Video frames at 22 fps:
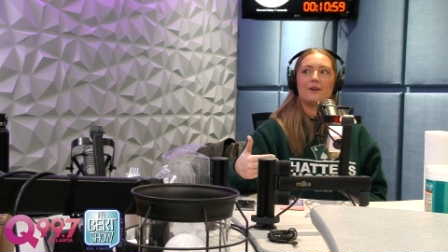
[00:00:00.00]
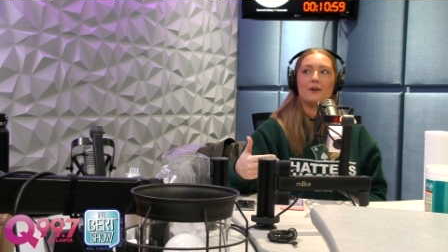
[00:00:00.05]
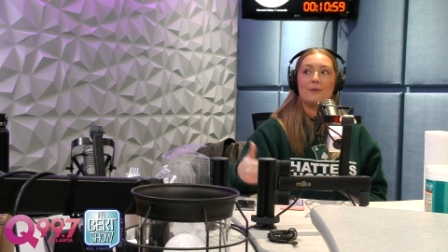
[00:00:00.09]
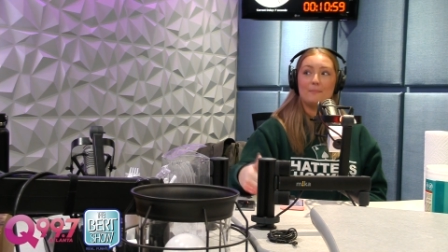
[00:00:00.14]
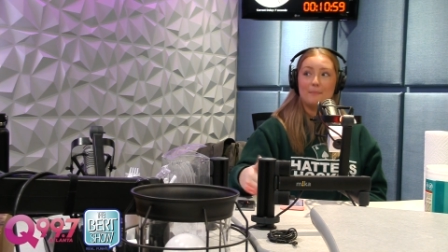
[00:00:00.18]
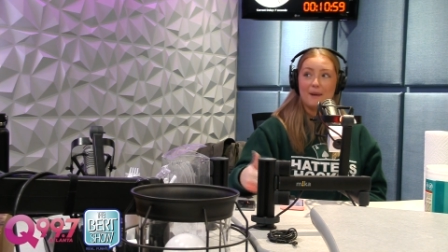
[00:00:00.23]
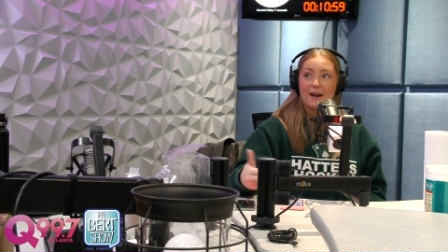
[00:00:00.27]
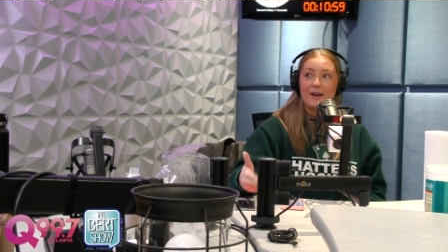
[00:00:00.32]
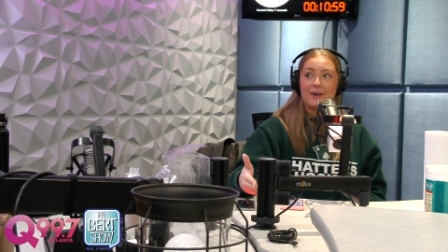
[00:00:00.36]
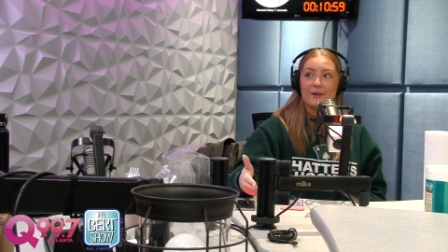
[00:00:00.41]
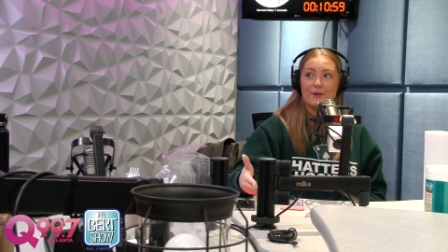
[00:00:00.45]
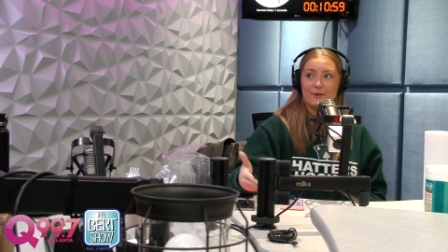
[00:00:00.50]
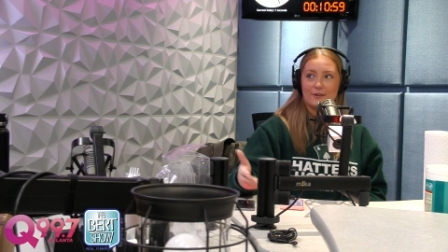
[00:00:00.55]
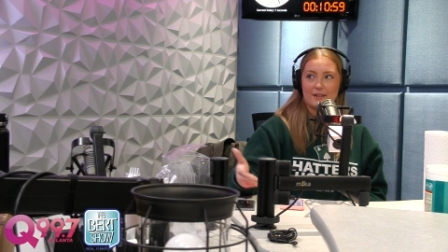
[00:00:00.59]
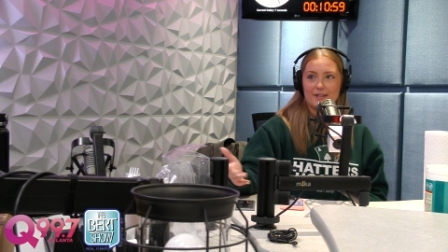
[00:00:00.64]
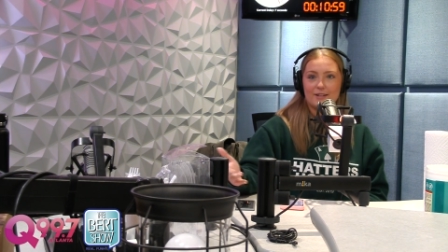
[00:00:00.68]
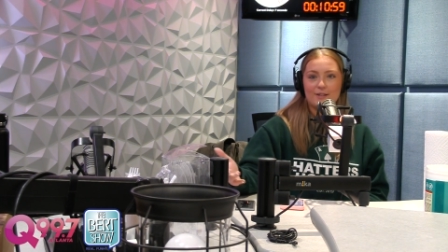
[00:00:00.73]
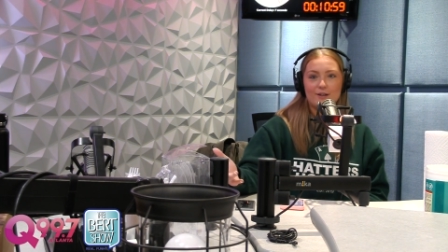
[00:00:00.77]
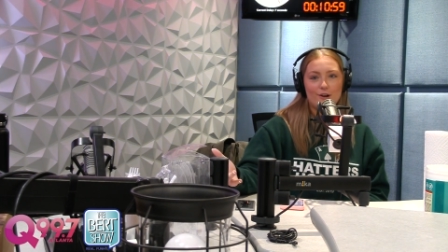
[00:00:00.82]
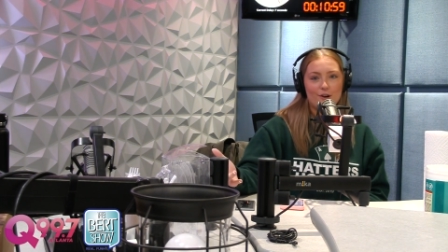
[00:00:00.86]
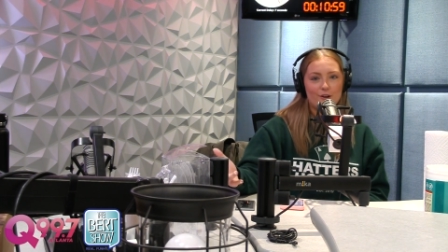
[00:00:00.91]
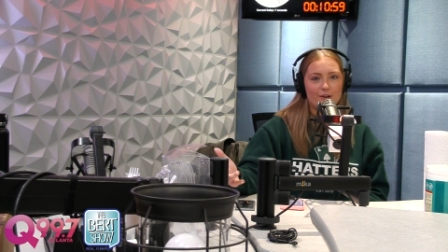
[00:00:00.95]
are better
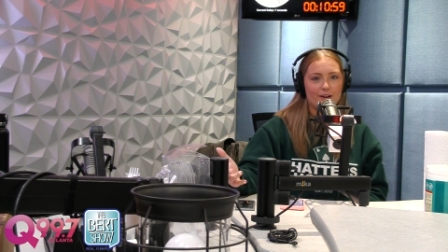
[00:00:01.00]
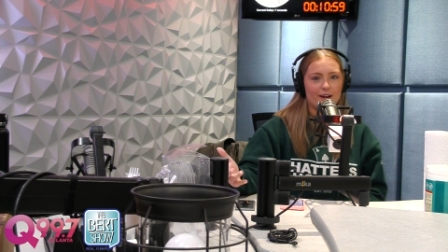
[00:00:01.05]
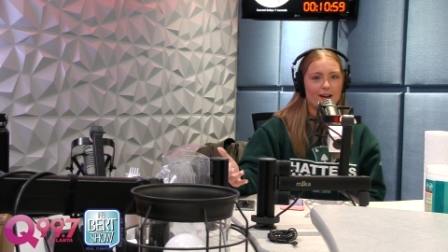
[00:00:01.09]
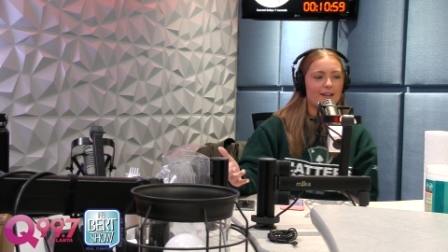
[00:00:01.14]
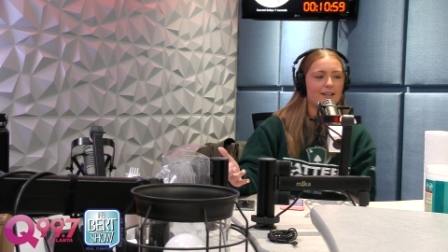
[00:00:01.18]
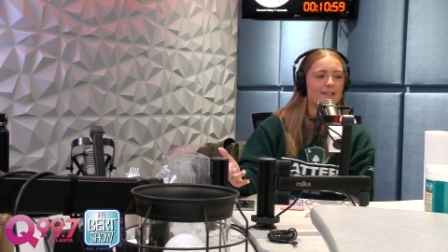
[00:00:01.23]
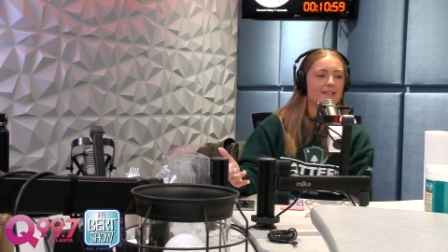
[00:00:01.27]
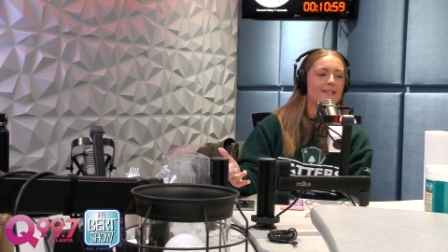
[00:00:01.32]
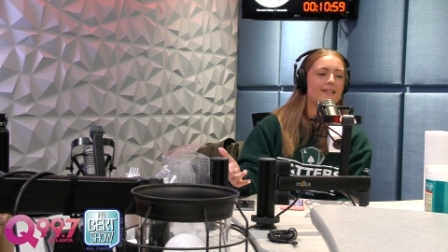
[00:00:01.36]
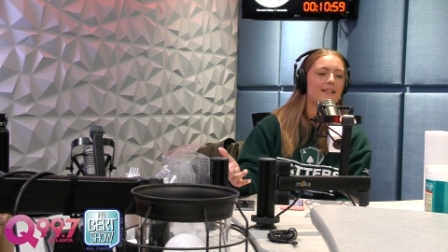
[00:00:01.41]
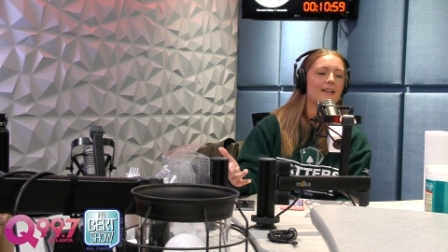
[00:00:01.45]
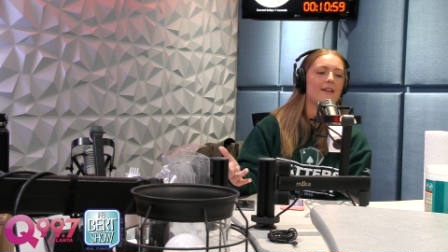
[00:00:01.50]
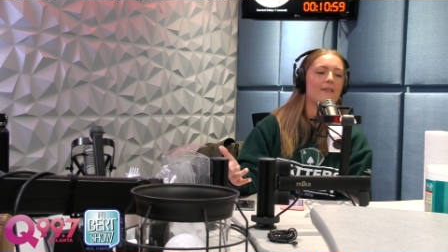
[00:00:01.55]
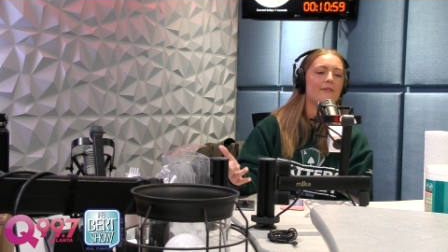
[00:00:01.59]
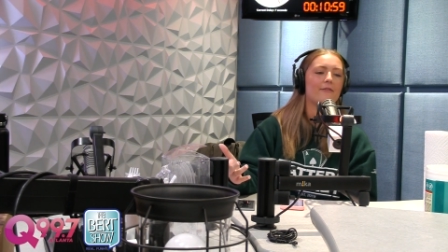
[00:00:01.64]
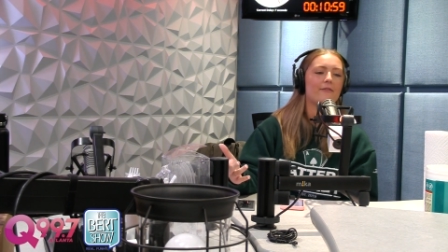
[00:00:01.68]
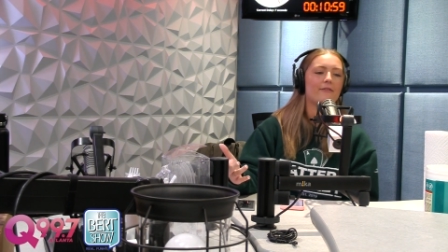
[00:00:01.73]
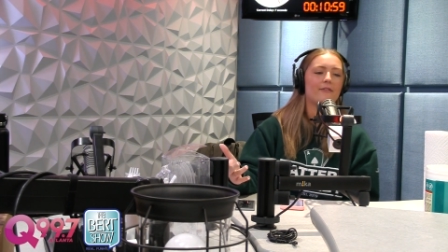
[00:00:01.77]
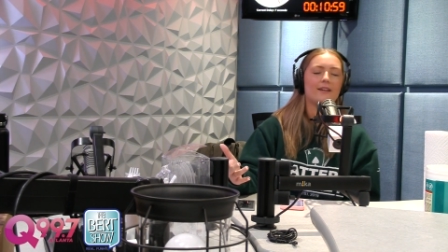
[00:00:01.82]
than tall guys. Now, if,